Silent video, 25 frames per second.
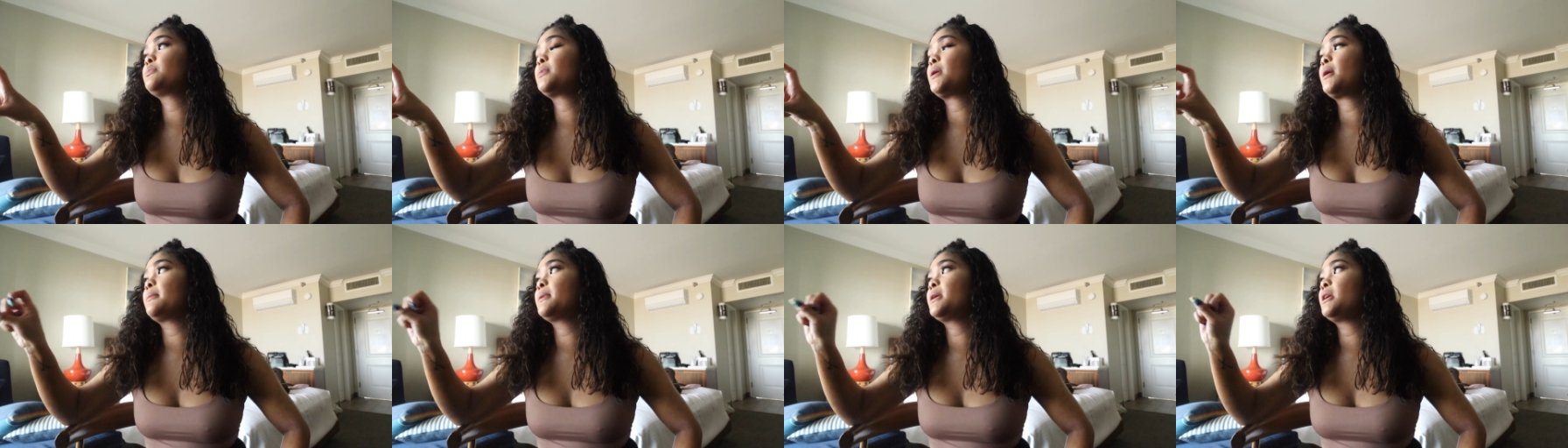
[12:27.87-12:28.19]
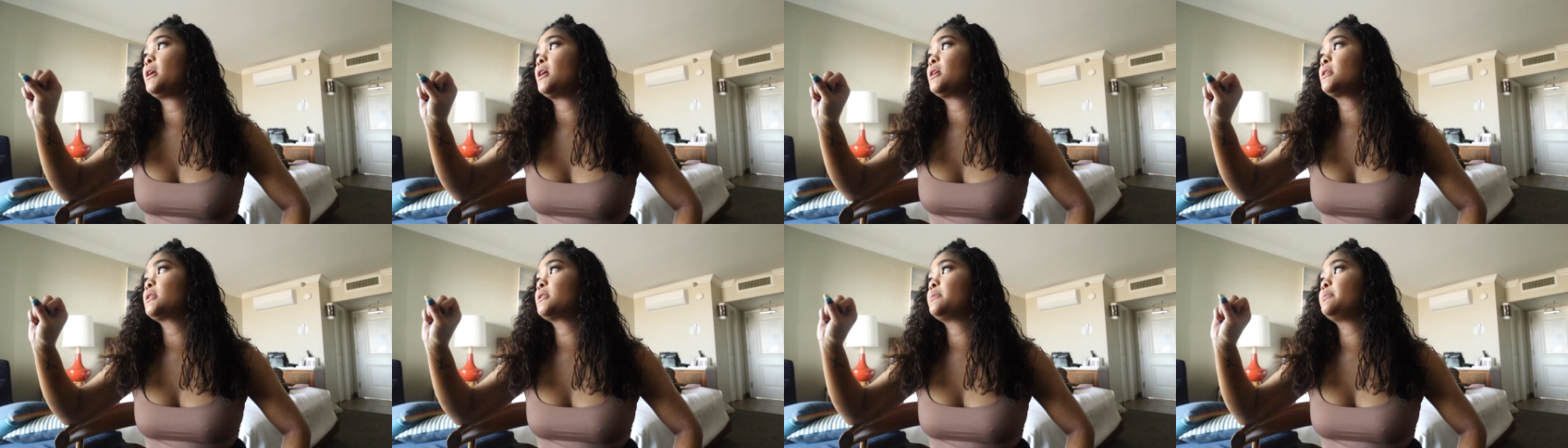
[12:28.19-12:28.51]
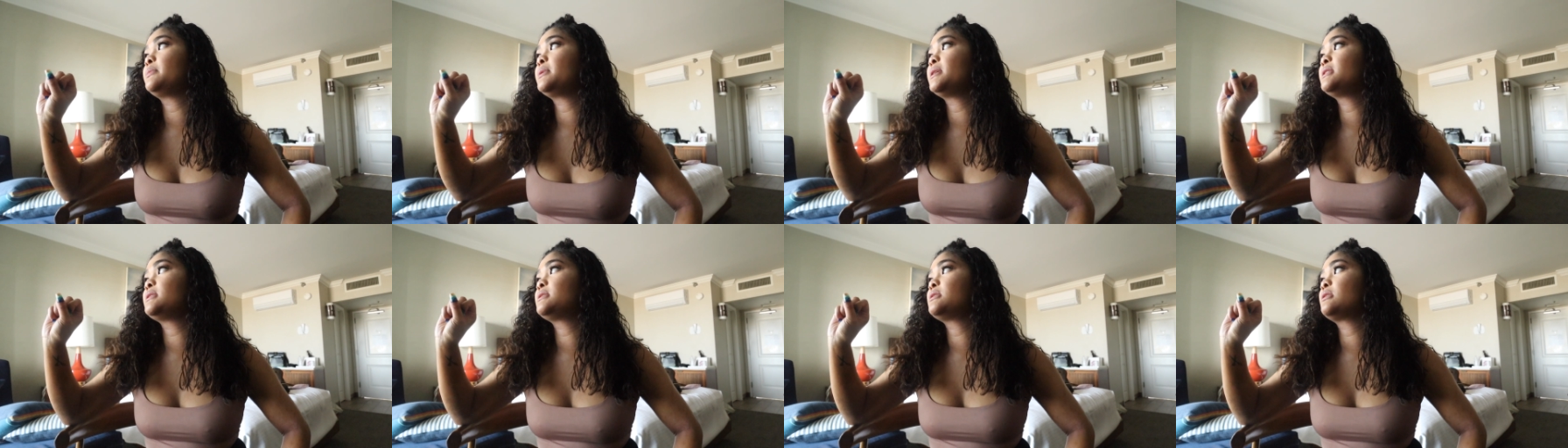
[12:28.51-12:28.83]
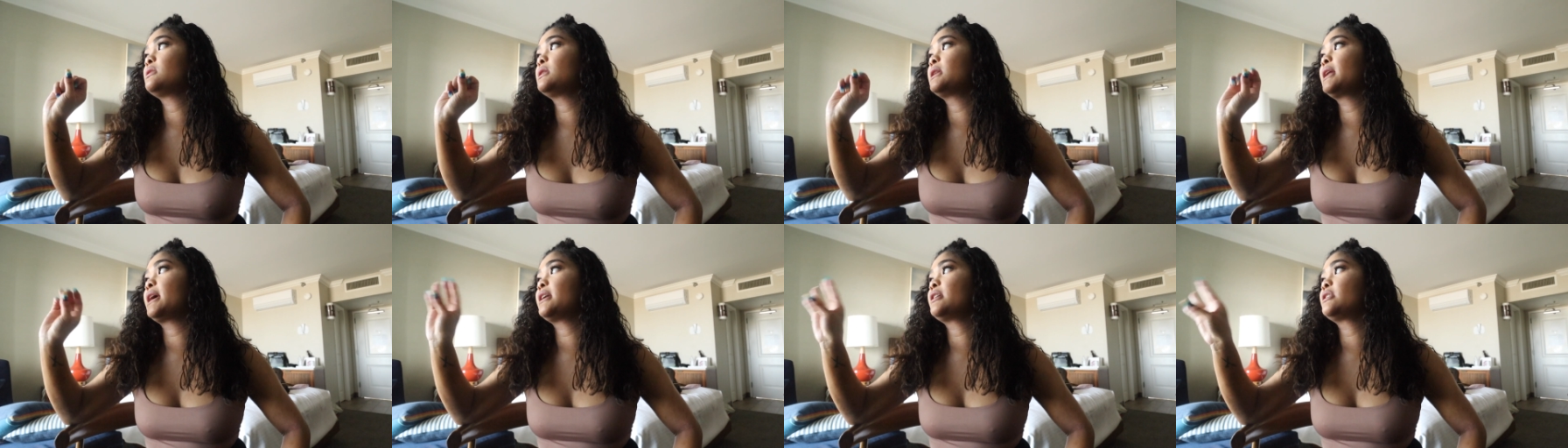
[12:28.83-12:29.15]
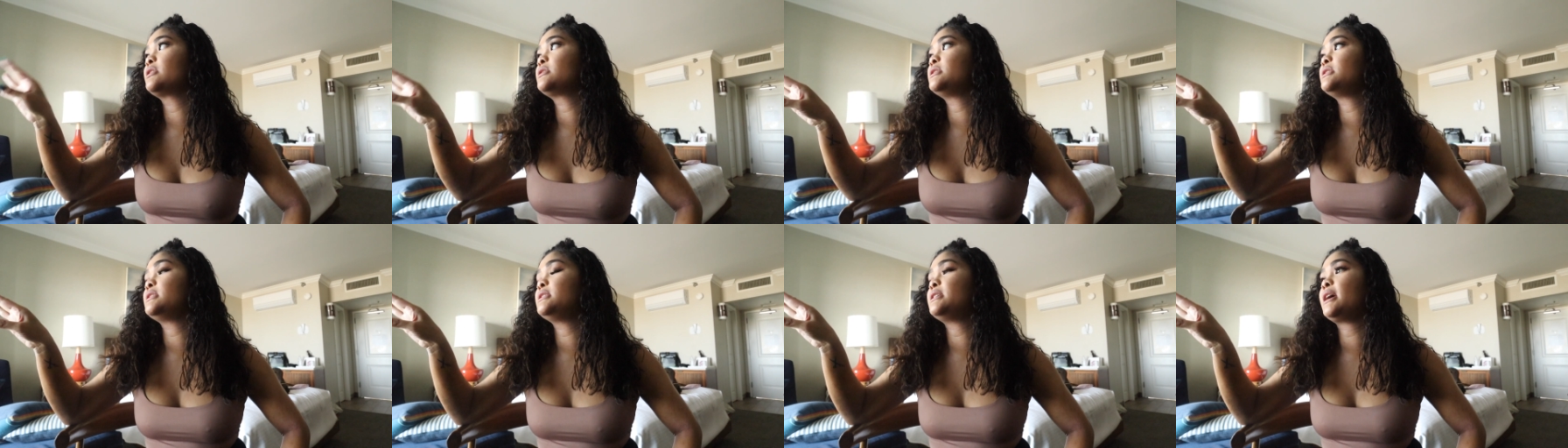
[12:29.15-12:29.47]
Probably not going to be until later
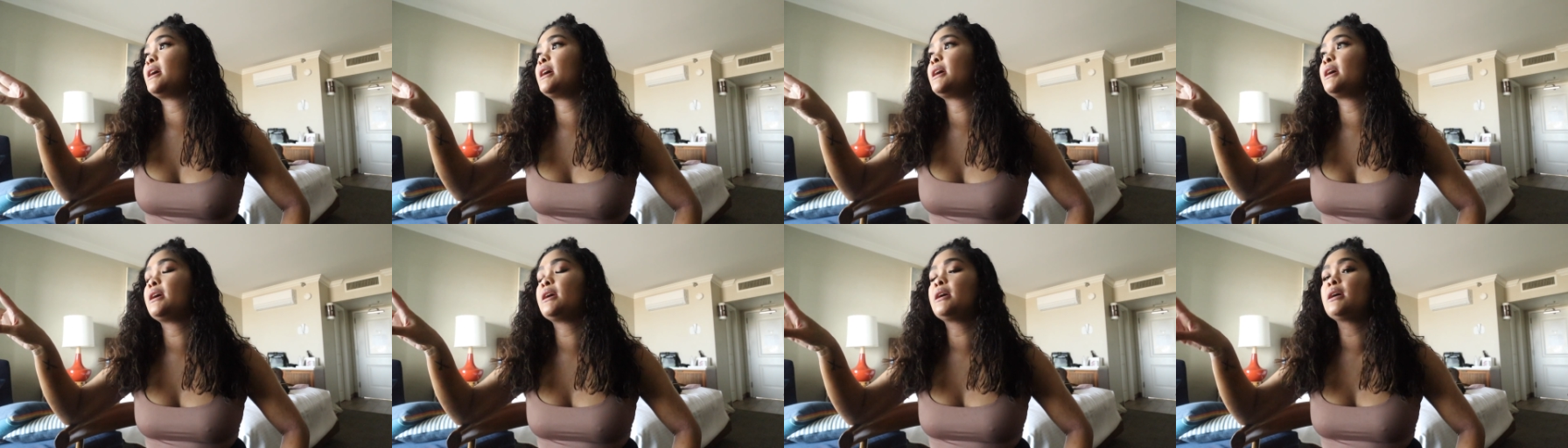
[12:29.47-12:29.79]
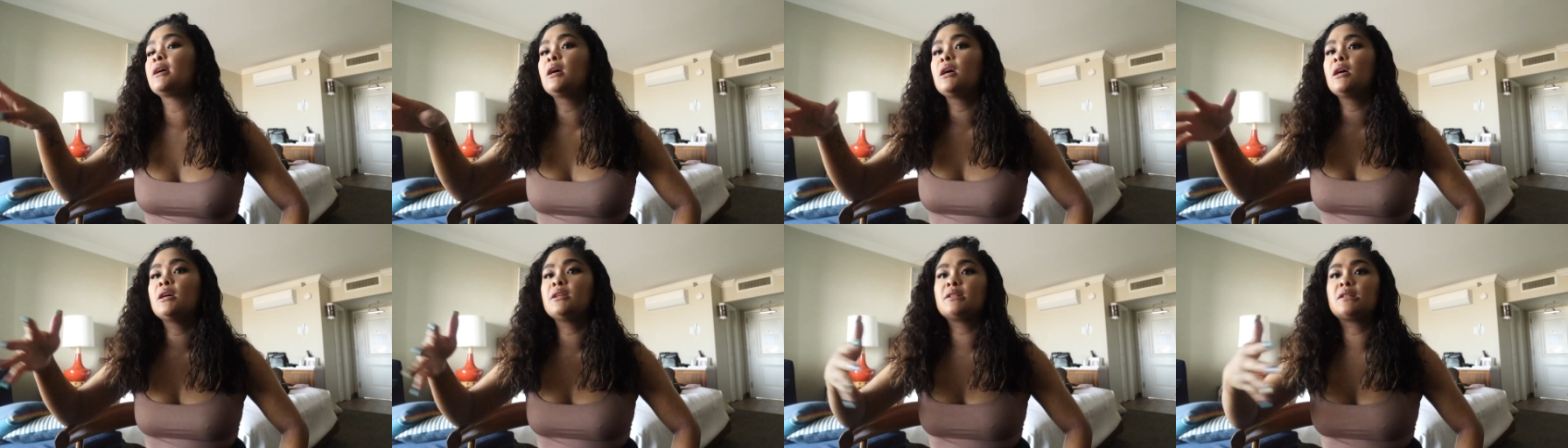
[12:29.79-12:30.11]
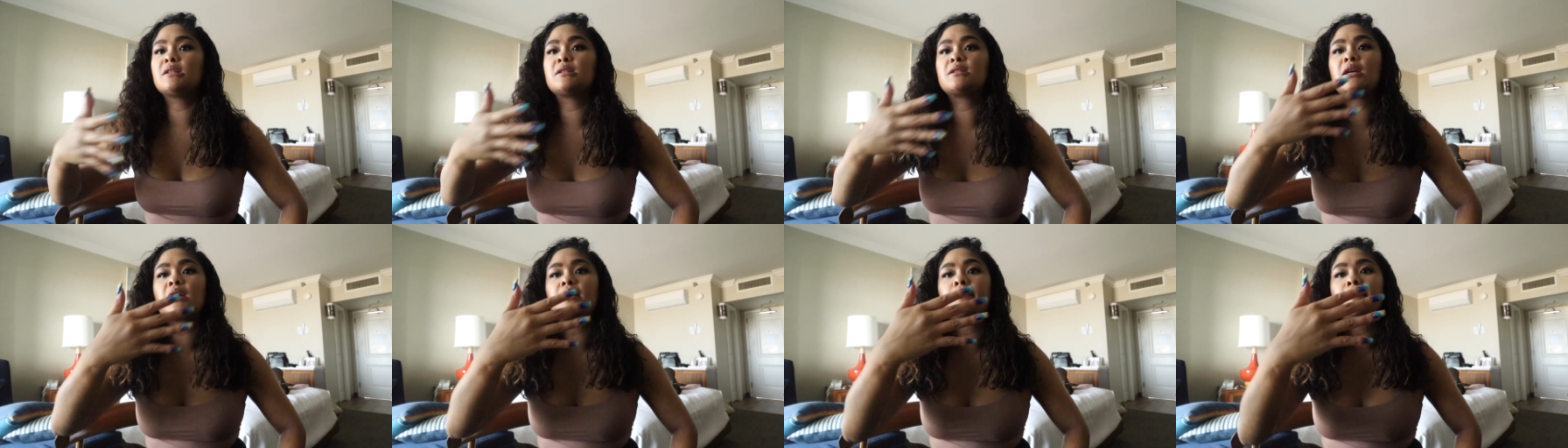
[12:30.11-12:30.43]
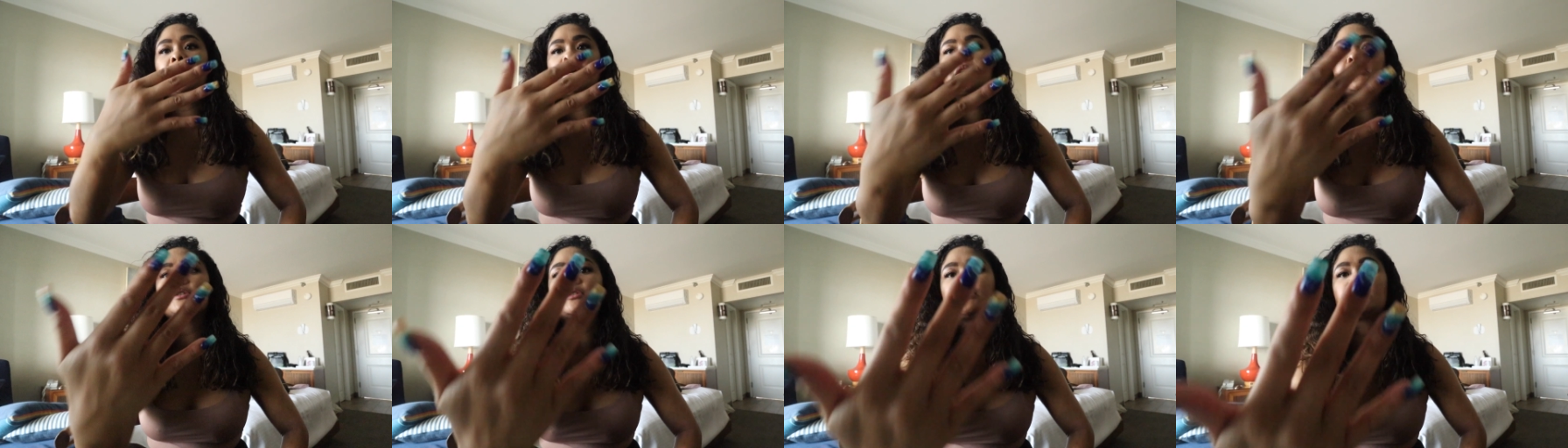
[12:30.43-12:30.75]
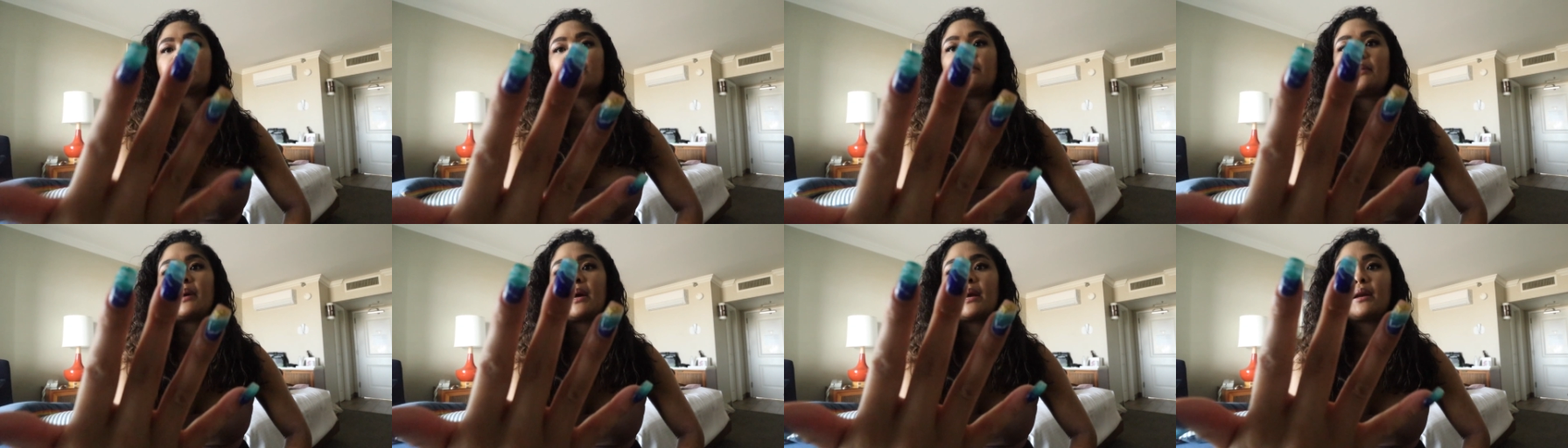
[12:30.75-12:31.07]
today to take pictures
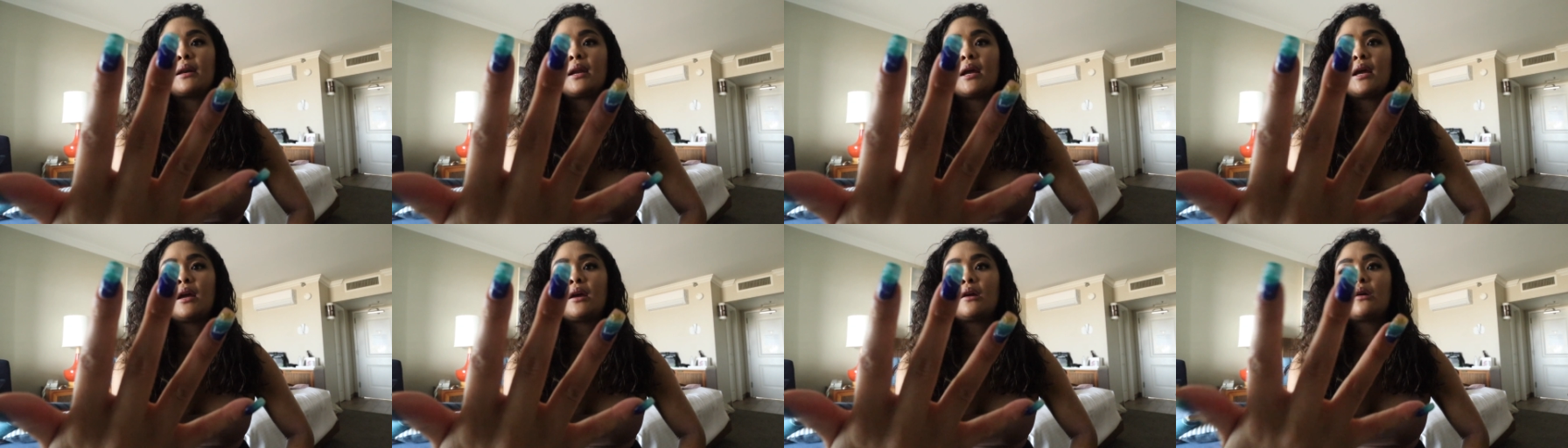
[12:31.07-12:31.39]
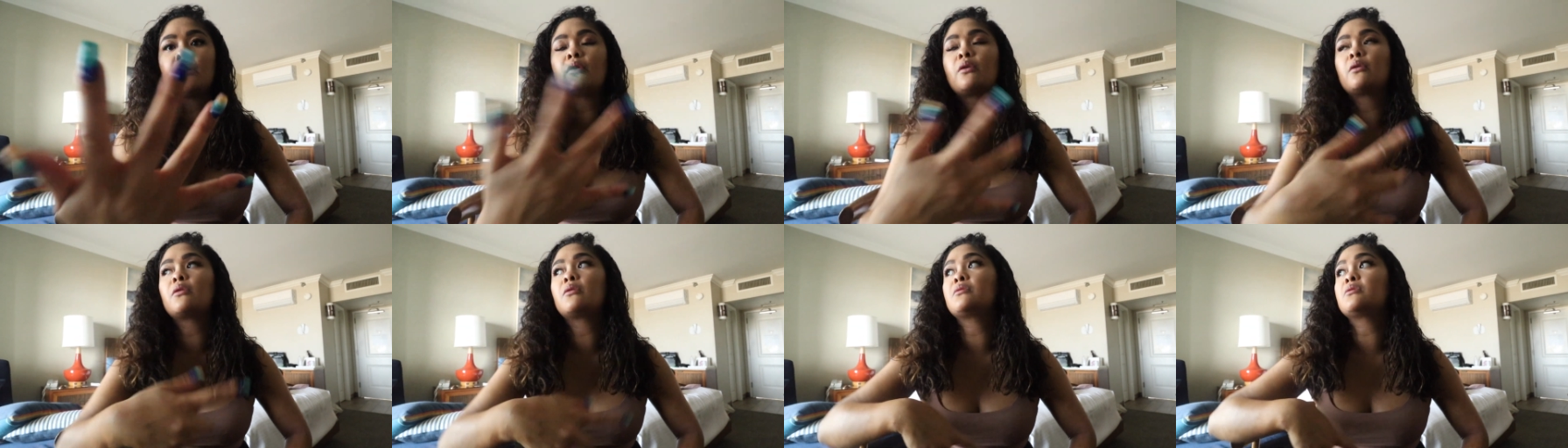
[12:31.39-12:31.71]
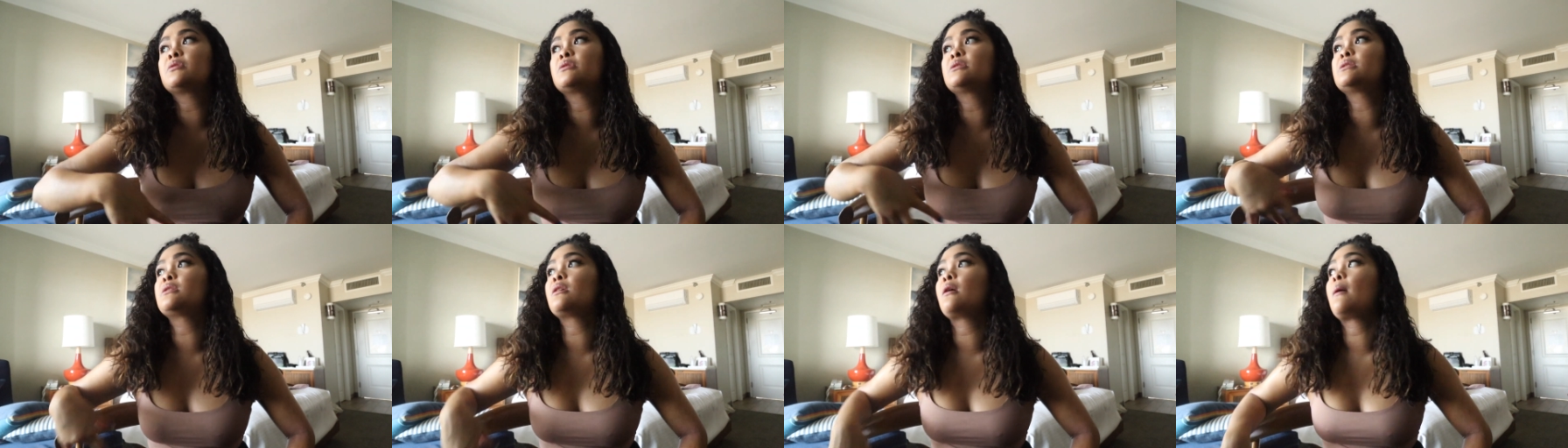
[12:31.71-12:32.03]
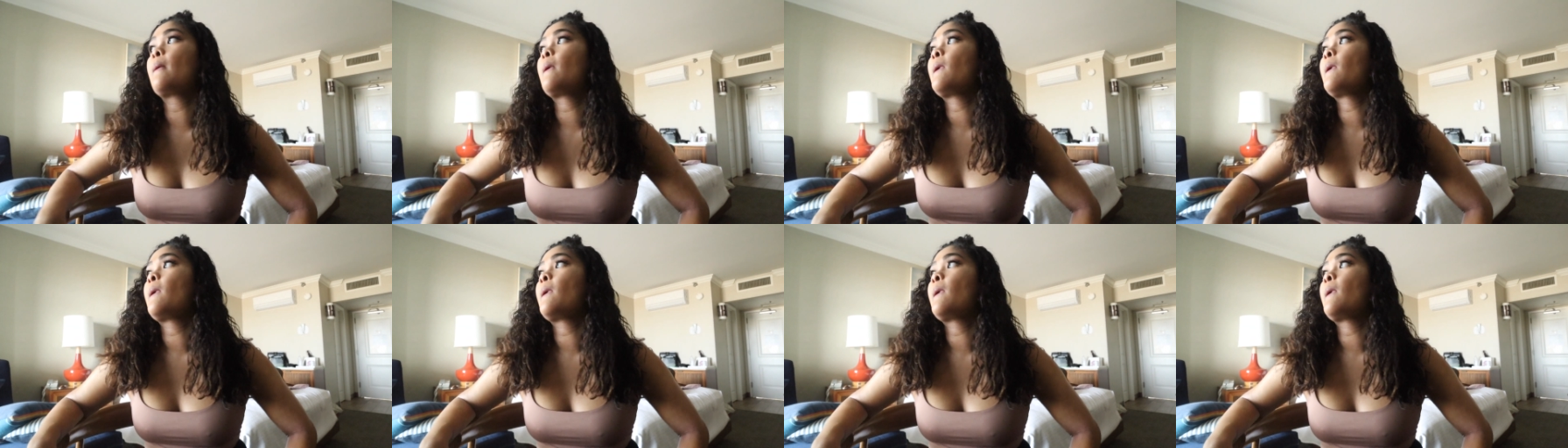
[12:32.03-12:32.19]
of my nails.